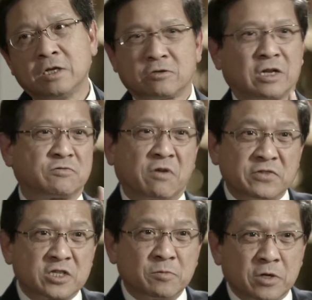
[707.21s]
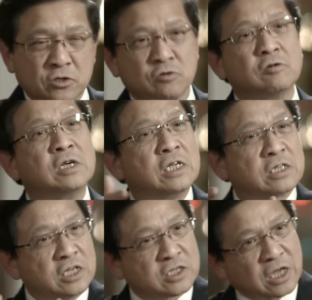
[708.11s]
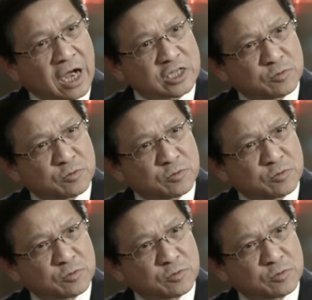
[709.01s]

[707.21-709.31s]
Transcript: So that's very similar to design